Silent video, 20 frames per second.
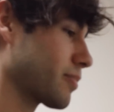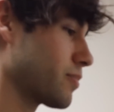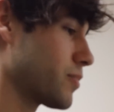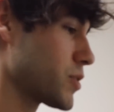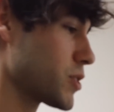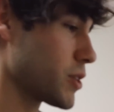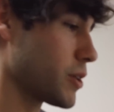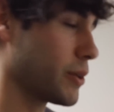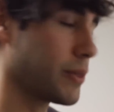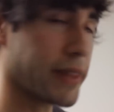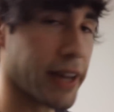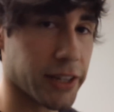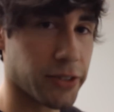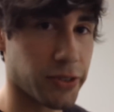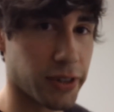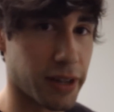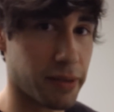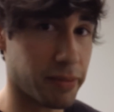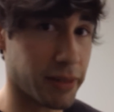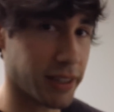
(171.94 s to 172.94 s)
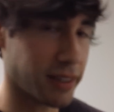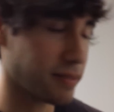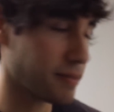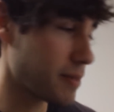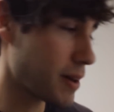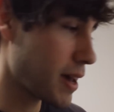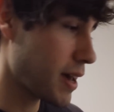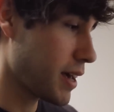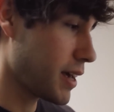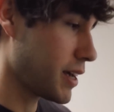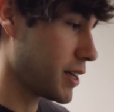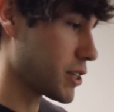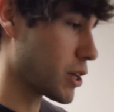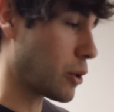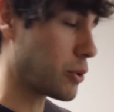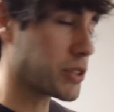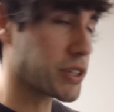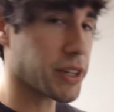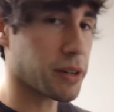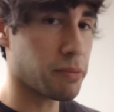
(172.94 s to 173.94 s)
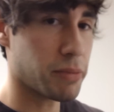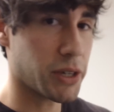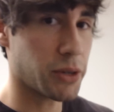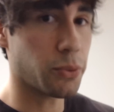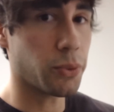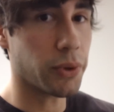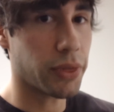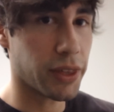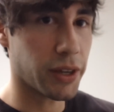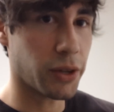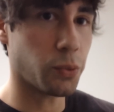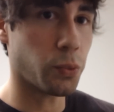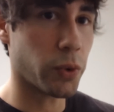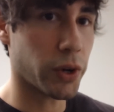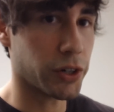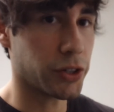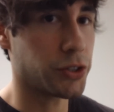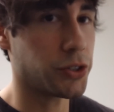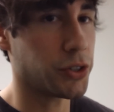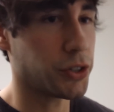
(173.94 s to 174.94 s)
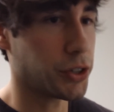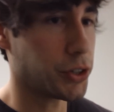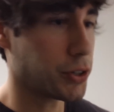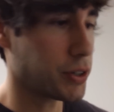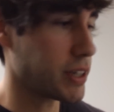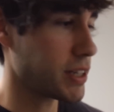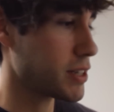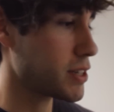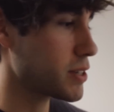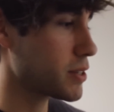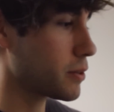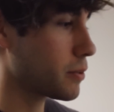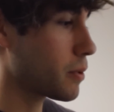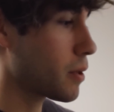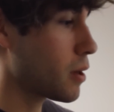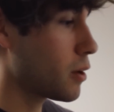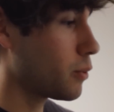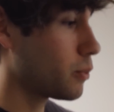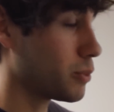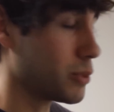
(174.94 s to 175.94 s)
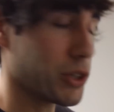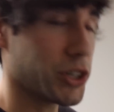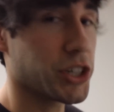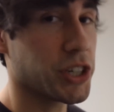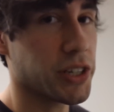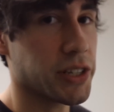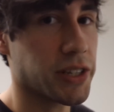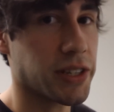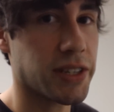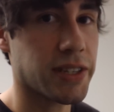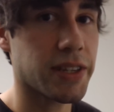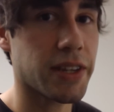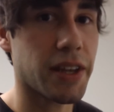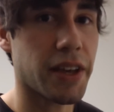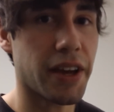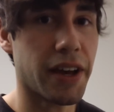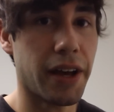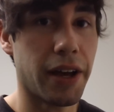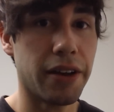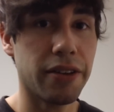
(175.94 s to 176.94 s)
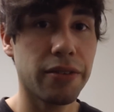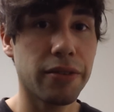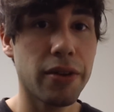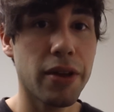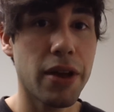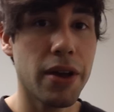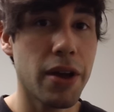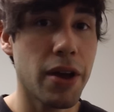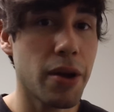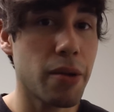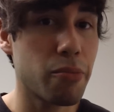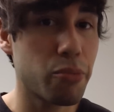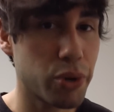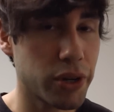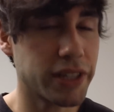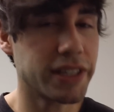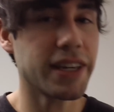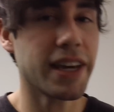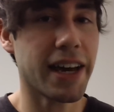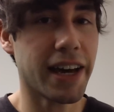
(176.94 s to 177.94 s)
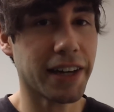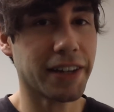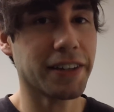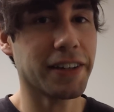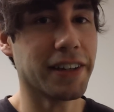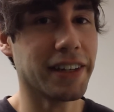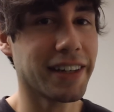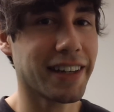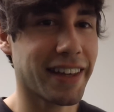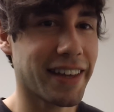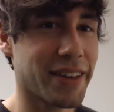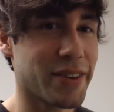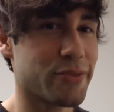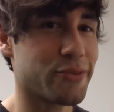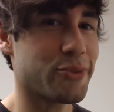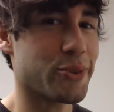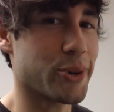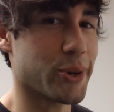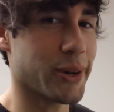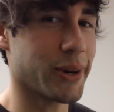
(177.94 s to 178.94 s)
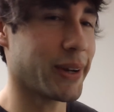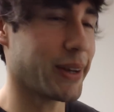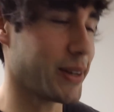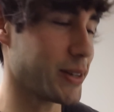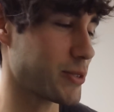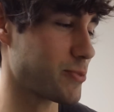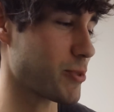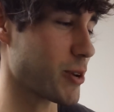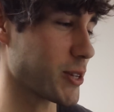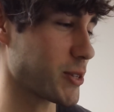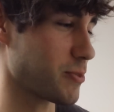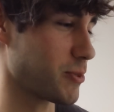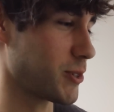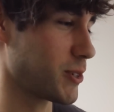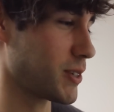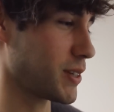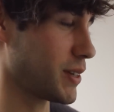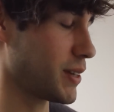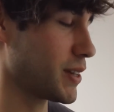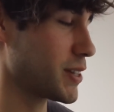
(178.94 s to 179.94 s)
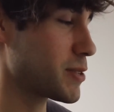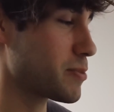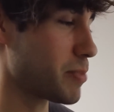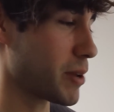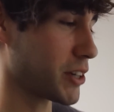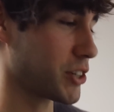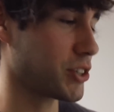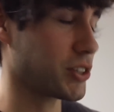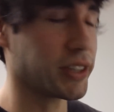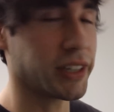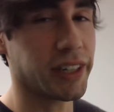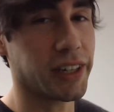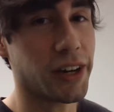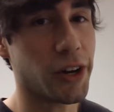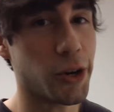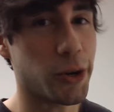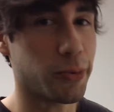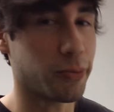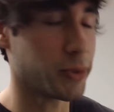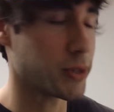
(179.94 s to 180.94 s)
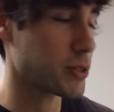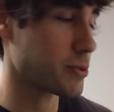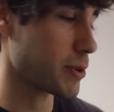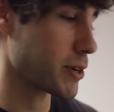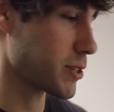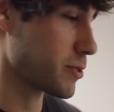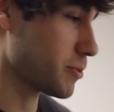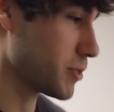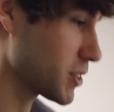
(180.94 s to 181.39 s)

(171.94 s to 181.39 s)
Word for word: So that's what I mean. It's always going to be within one or two degrees. Which is uh, pretty accurate for an espresso machine, especially a home espresso